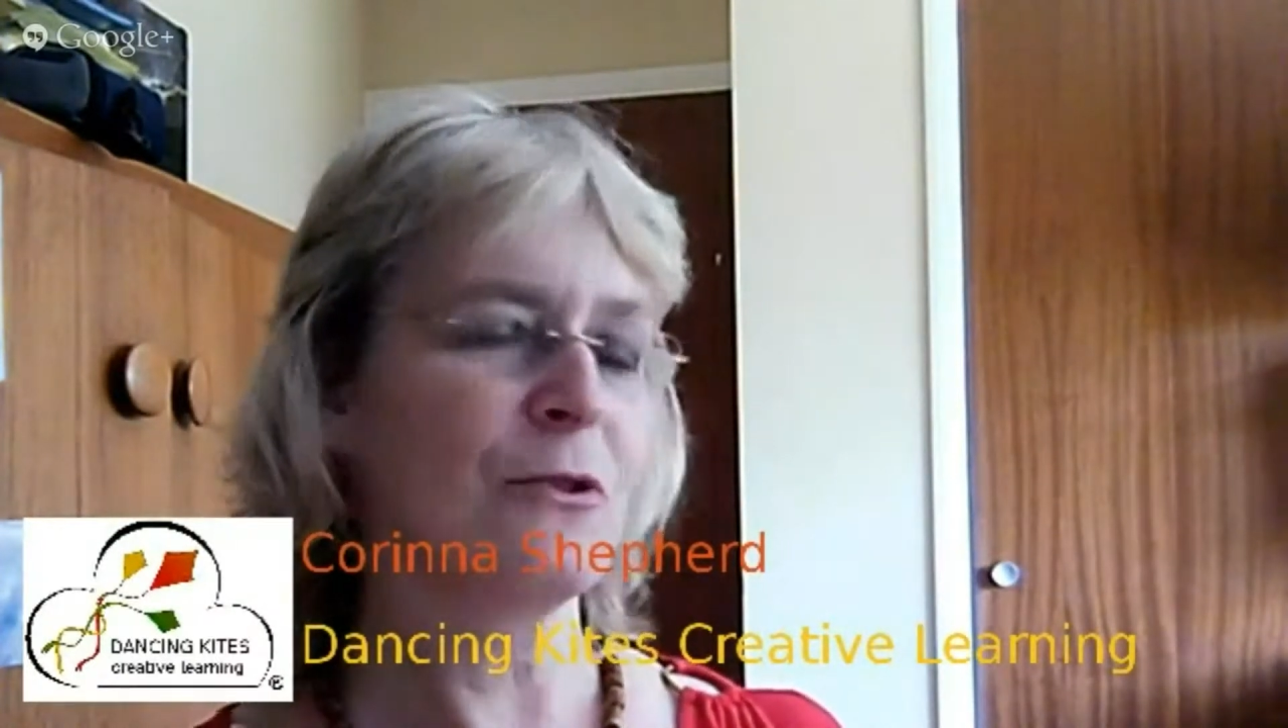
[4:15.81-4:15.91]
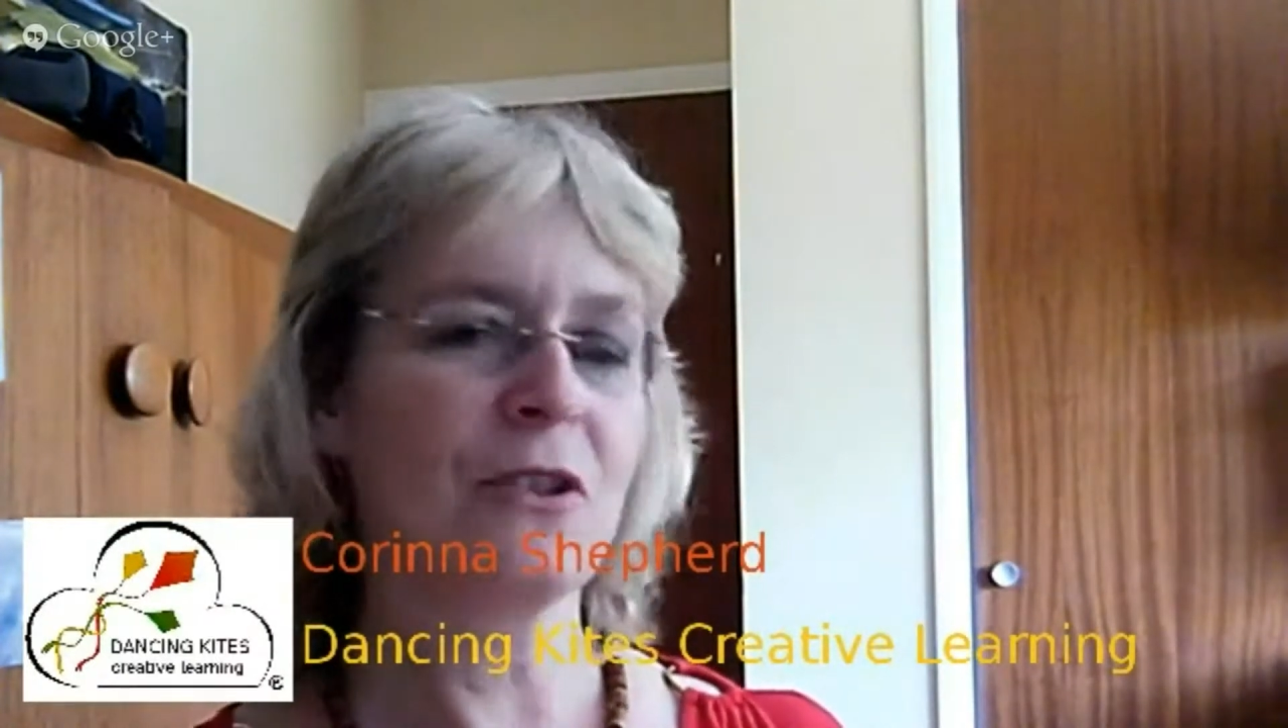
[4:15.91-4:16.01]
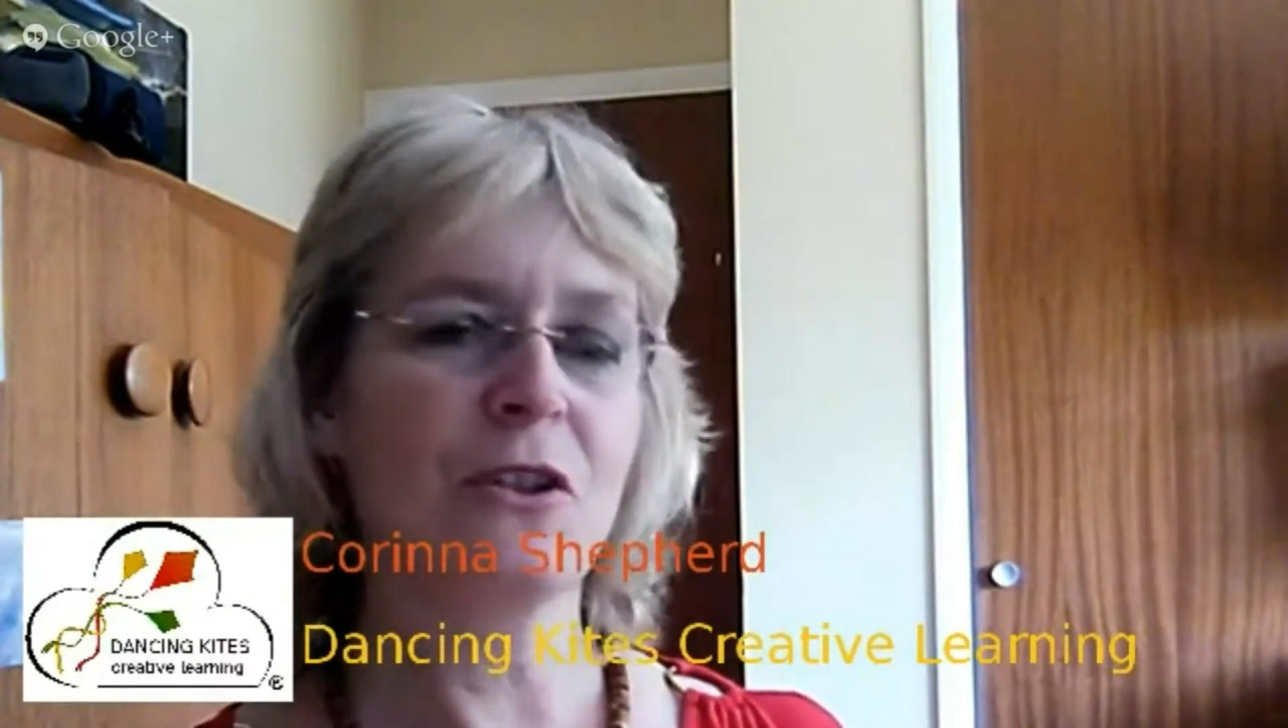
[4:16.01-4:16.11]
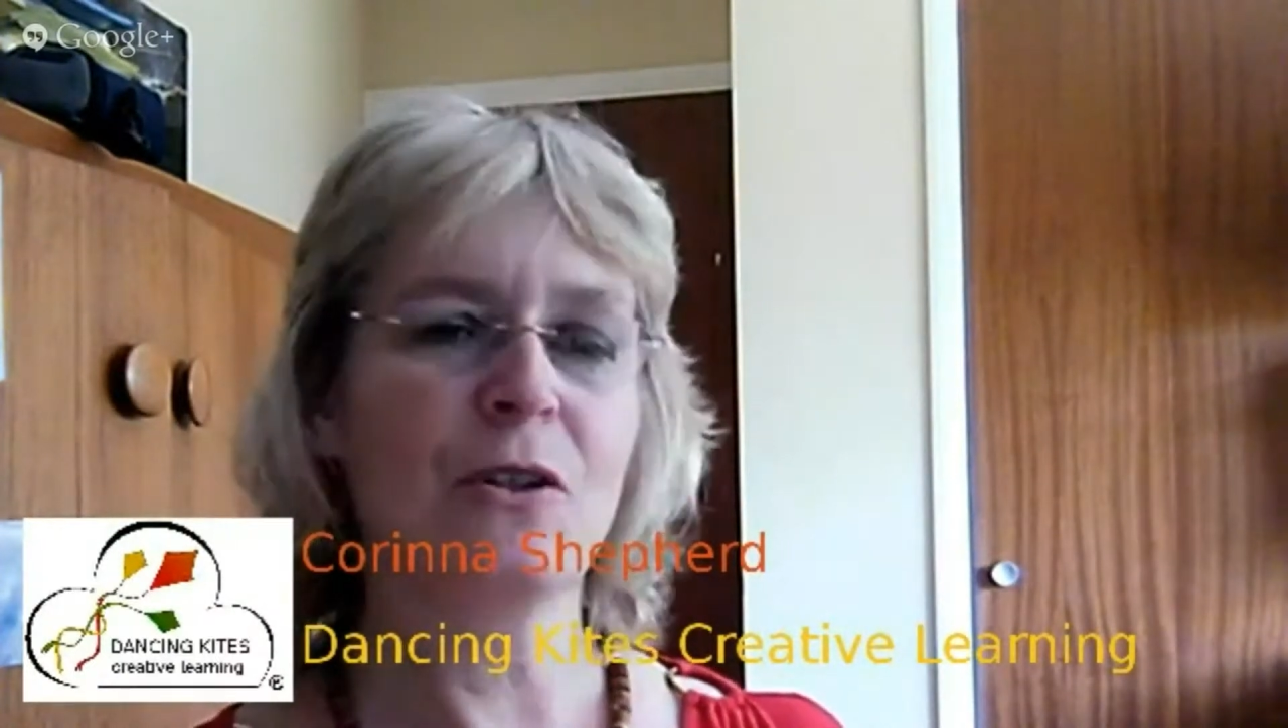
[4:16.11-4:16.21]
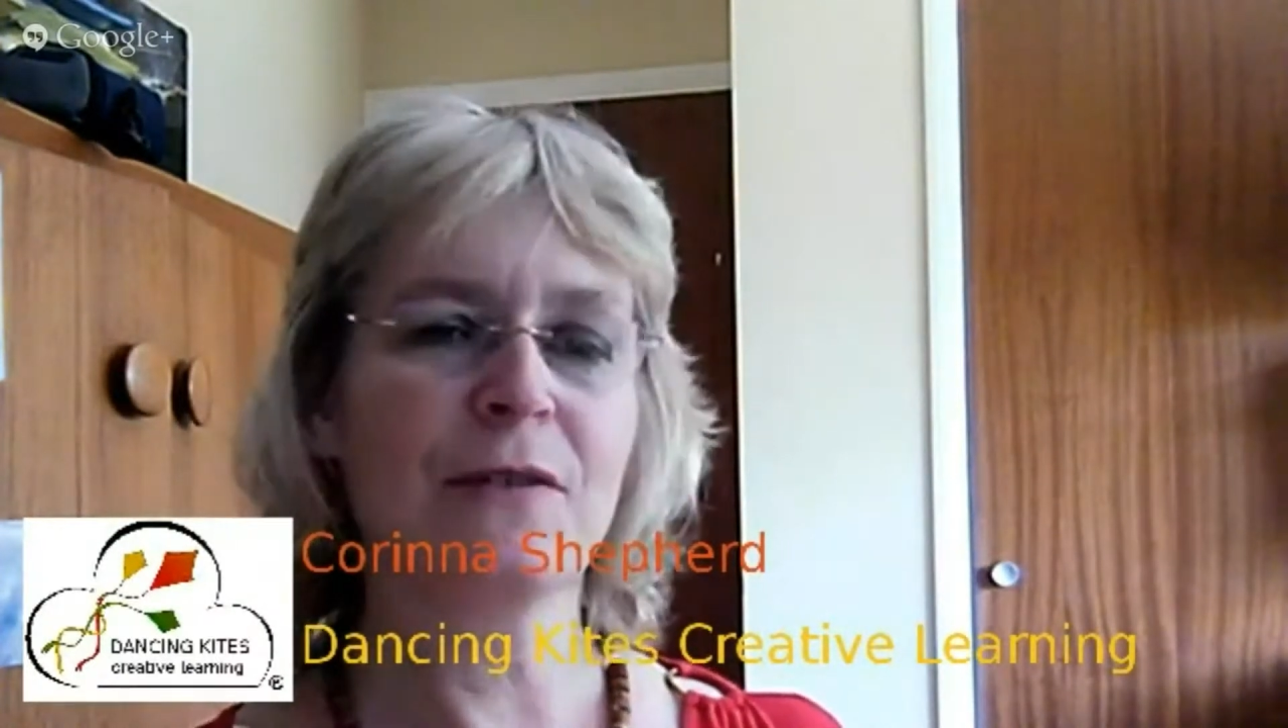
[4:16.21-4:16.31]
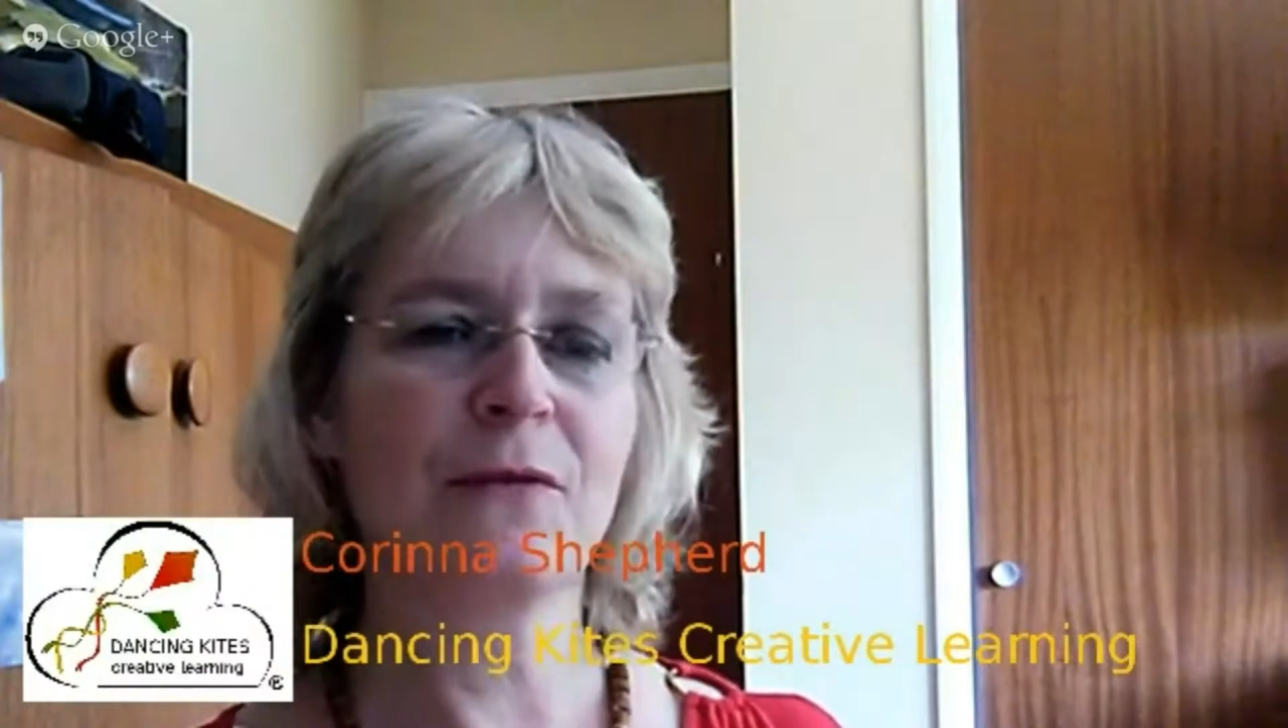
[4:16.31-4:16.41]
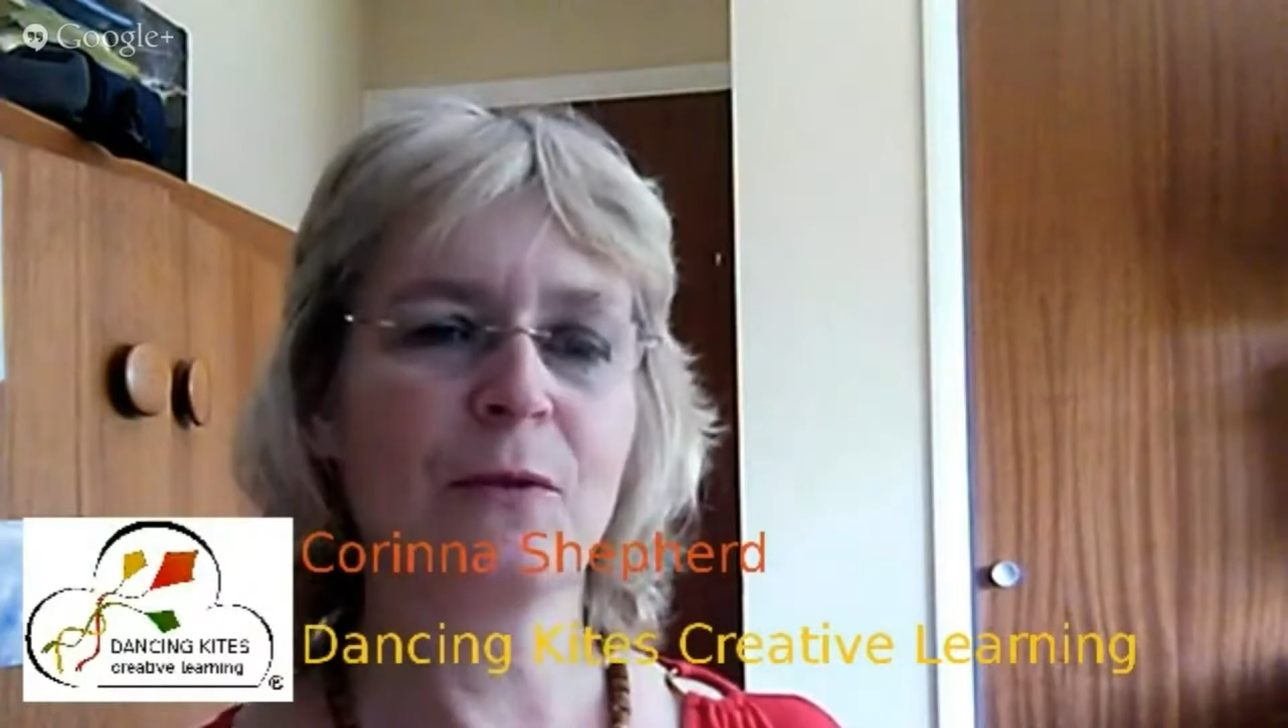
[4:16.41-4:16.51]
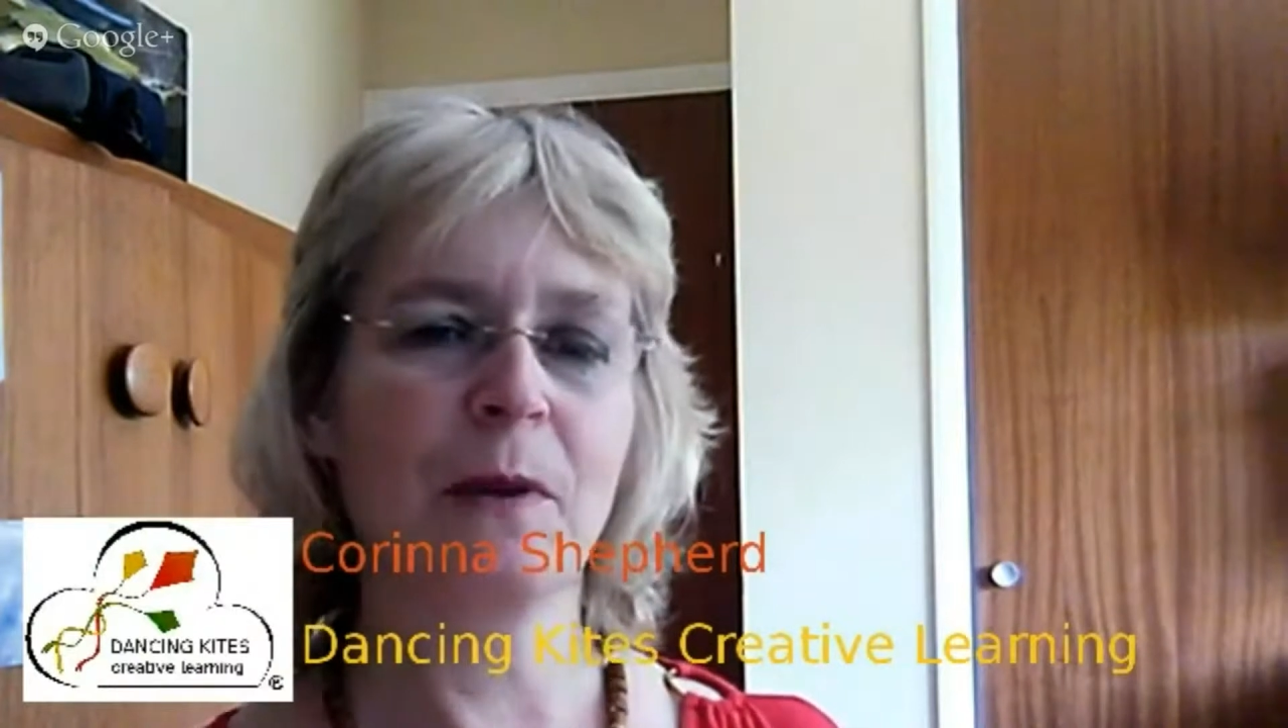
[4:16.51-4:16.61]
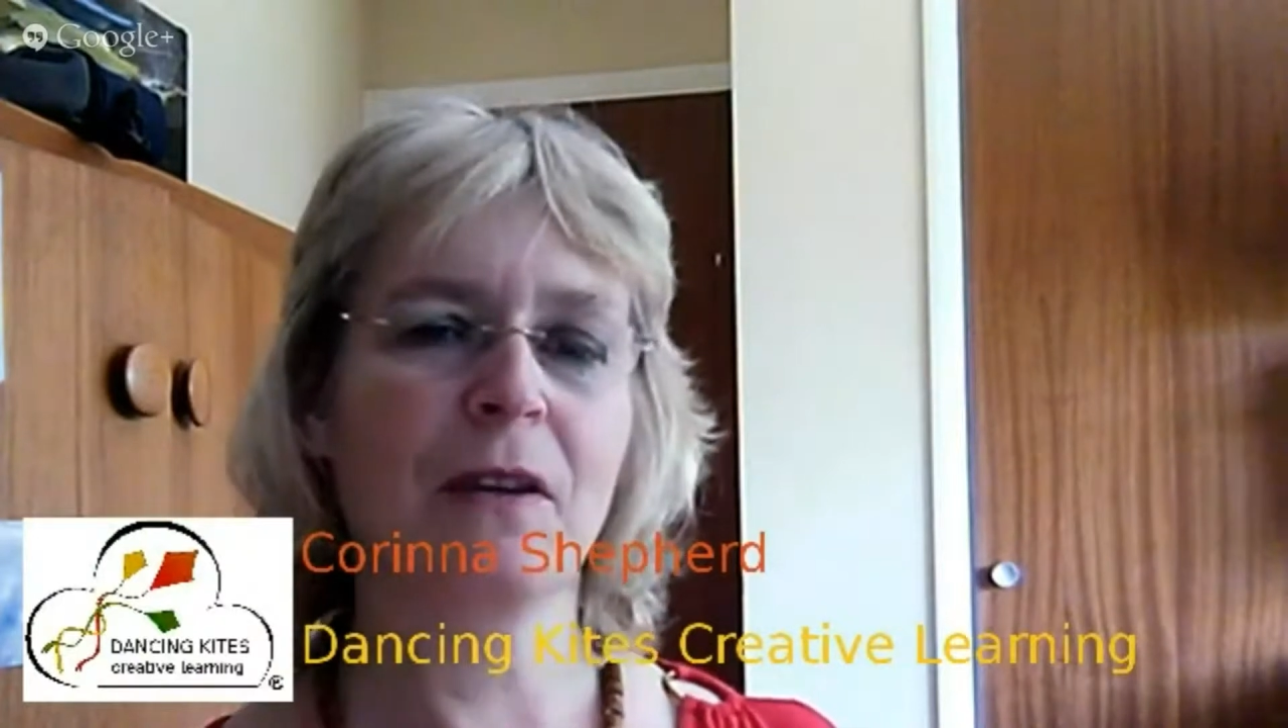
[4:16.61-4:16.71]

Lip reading: also useful